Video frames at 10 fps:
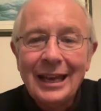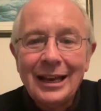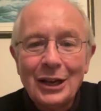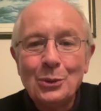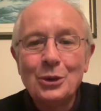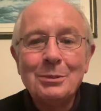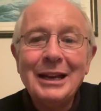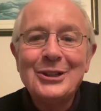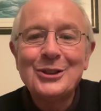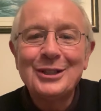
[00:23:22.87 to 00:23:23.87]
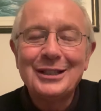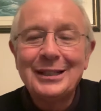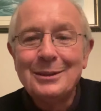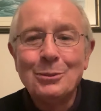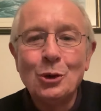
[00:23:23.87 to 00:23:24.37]
I would imagine that
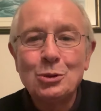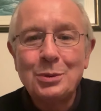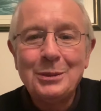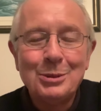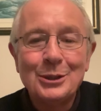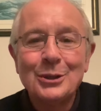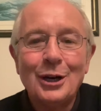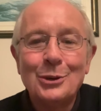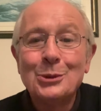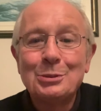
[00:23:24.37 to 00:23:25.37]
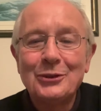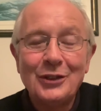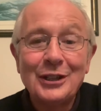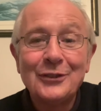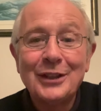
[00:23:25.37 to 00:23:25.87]
most people in Cork would
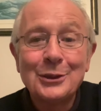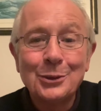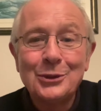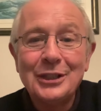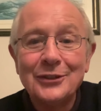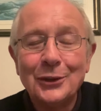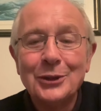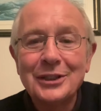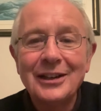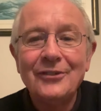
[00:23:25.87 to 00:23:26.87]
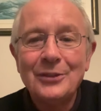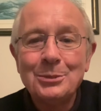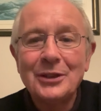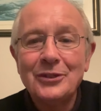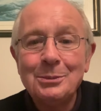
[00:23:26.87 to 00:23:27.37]
prefer if they could see a photograph of
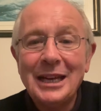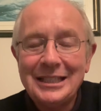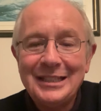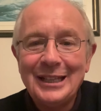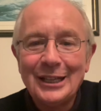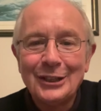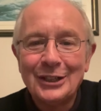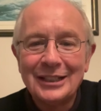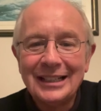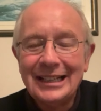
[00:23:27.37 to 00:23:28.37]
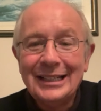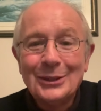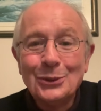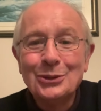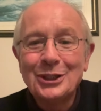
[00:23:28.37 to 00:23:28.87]
himself and Matty Taylor,
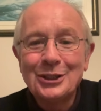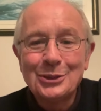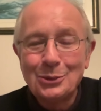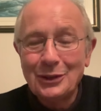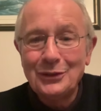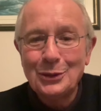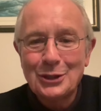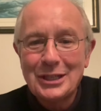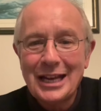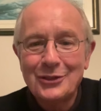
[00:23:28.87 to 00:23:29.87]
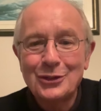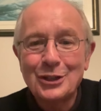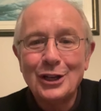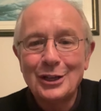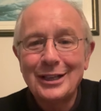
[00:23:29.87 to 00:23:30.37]
who was another one of those stars for
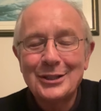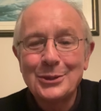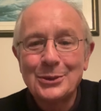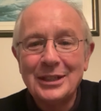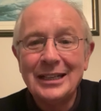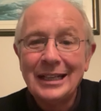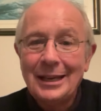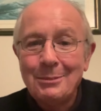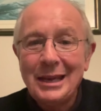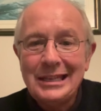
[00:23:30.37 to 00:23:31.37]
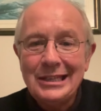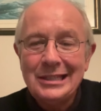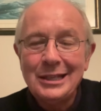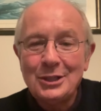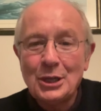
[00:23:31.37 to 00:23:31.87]
Cork last Sunday. Matty
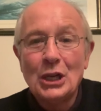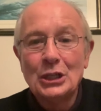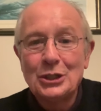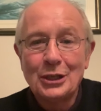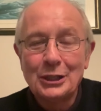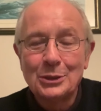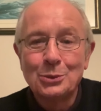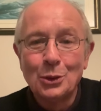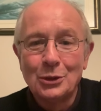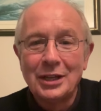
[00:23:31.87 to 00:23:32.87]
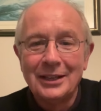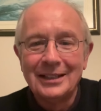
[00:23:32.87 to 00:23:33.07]
isn't as tall as Tiger Woods.